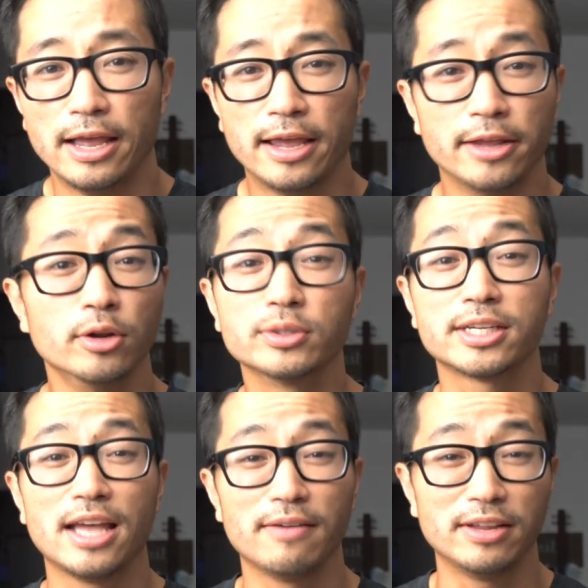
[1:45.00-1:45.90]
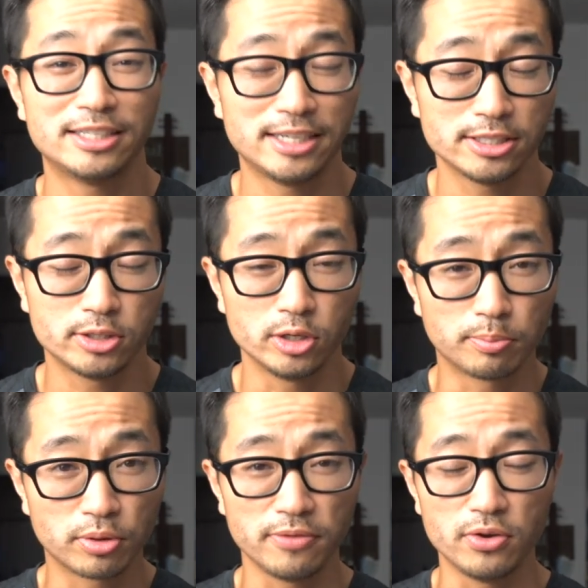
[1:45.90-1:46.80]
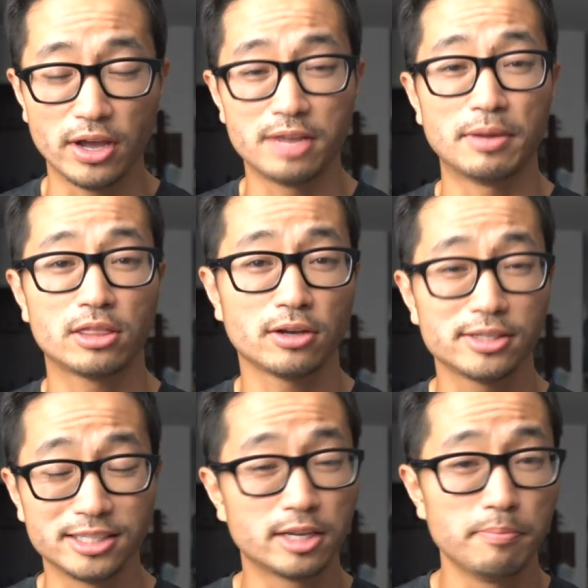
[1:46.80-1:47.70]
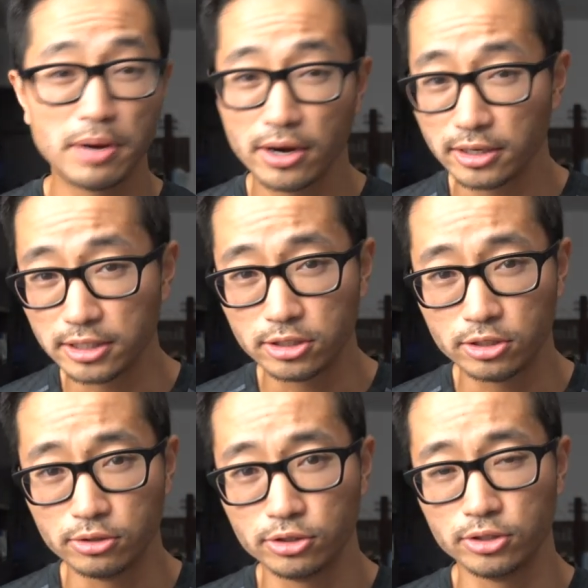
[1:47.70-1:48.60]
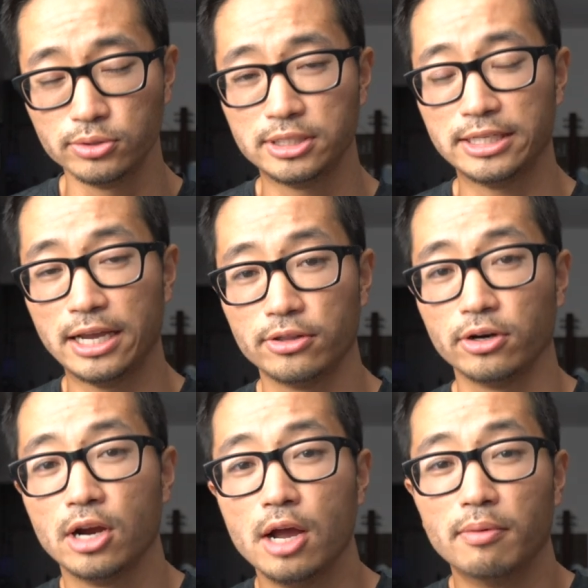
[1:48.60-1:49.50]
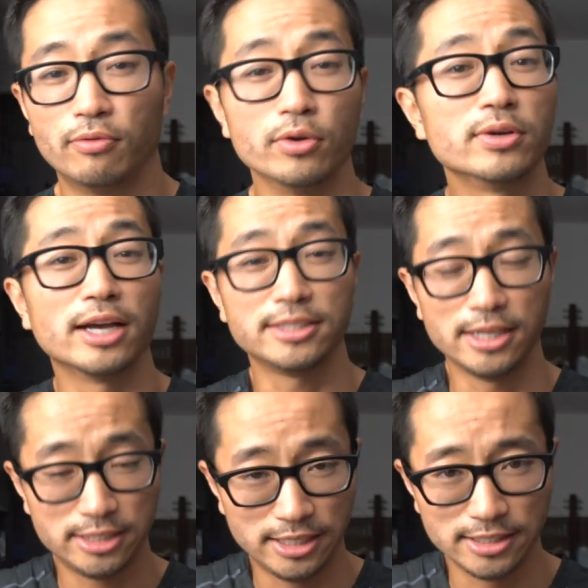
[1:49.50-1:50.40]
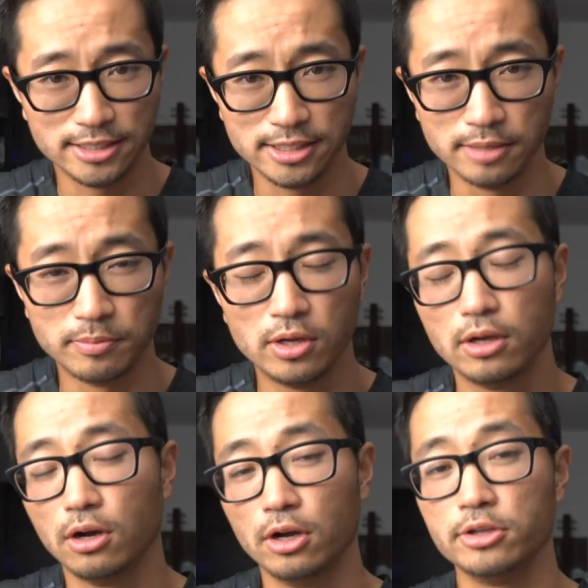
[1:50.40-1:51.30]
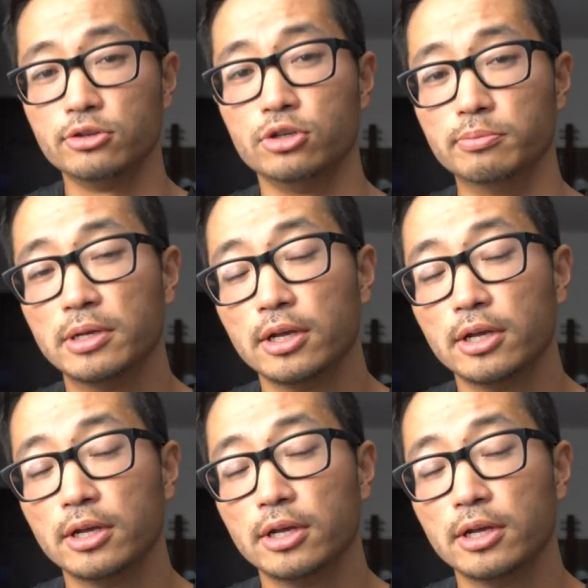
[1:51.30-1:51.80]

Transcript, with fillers: And no one's gonna have a chance to preview any of my thoughts in comparing these two shoes together before you guys get a chance to see them on YouTube.